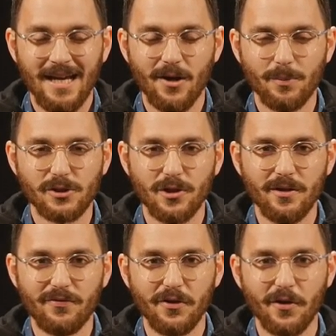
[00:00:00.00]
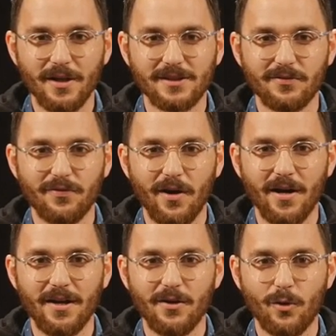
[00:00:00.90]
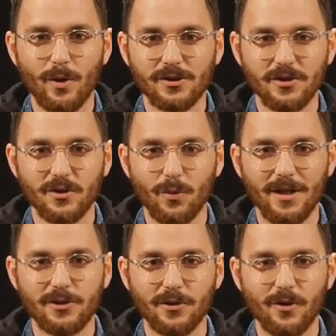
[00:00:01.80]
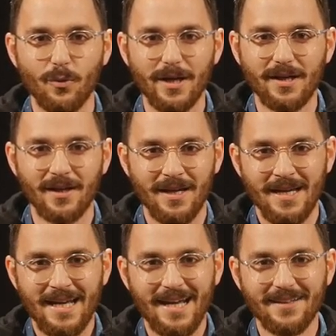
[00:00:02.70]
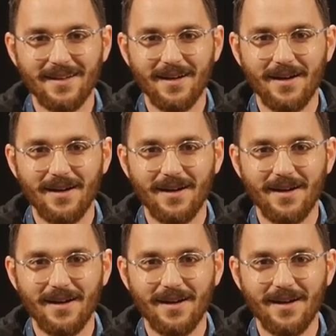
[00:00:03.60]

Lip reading: an opportunity for you guys to fire your questions away during the week and